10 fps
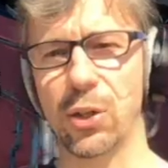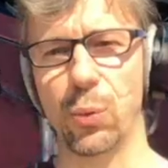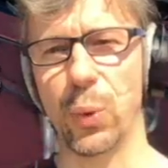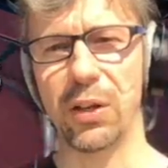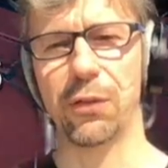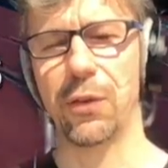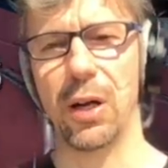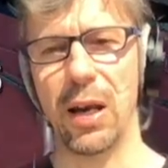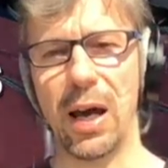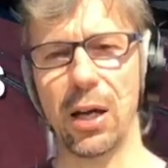with
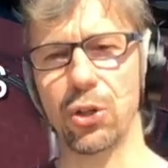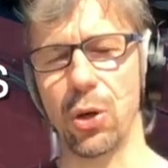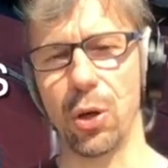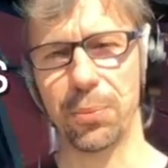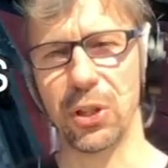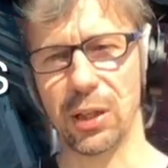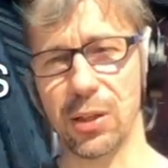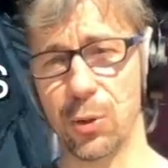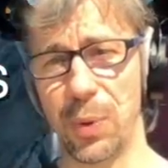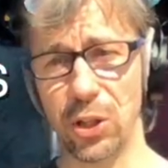larger objects,
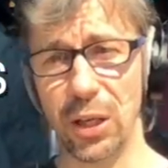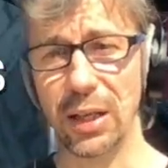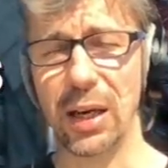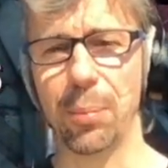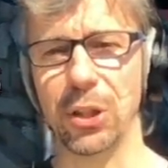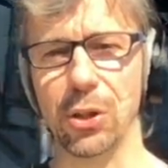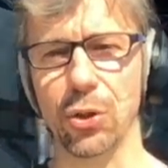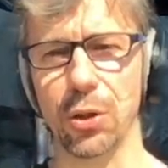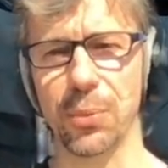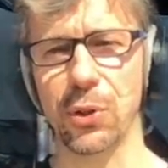especially capital
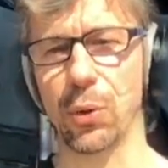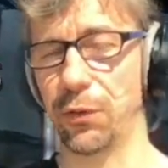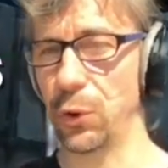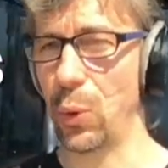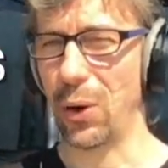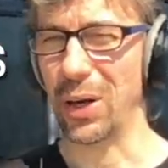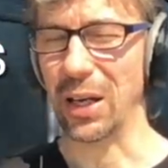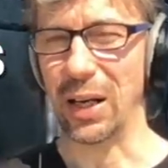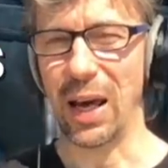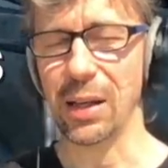ships. So if you are in
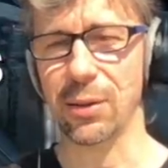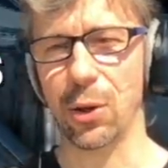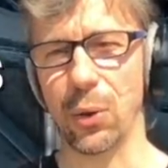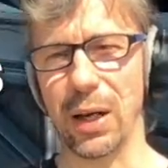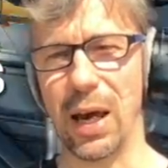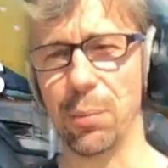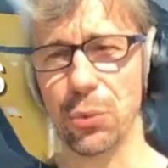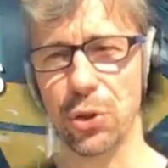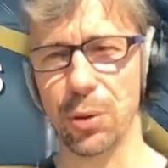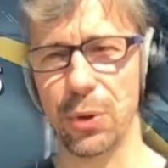an S or an M
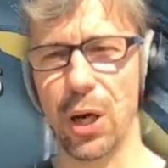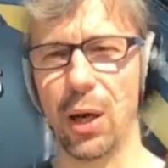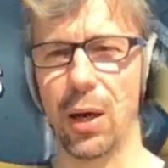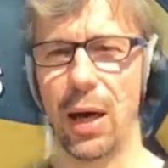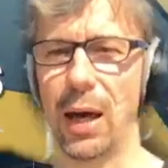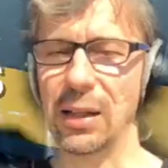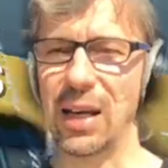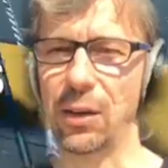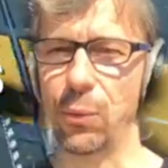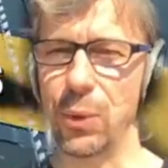ship and
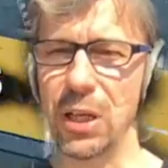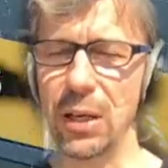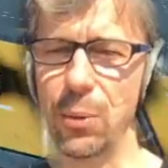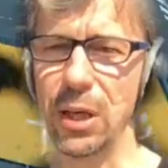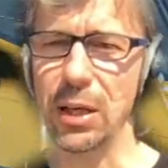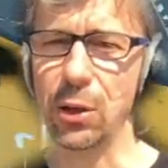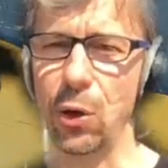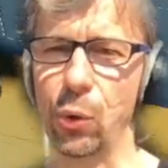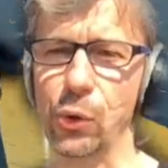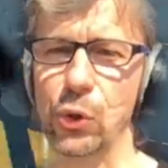get really, really
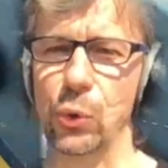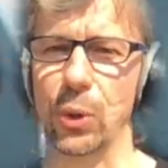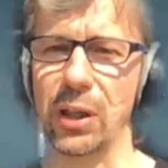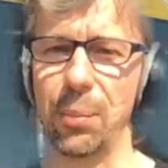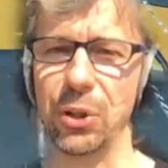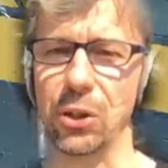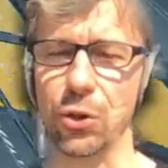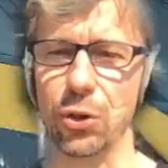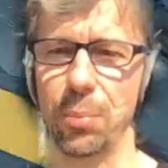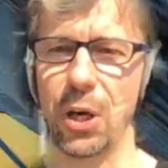close to a capital
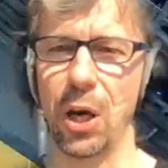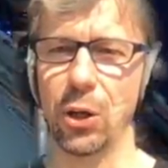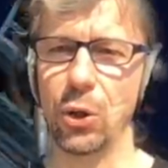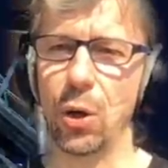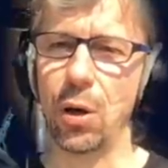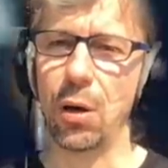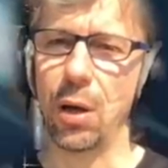ship, your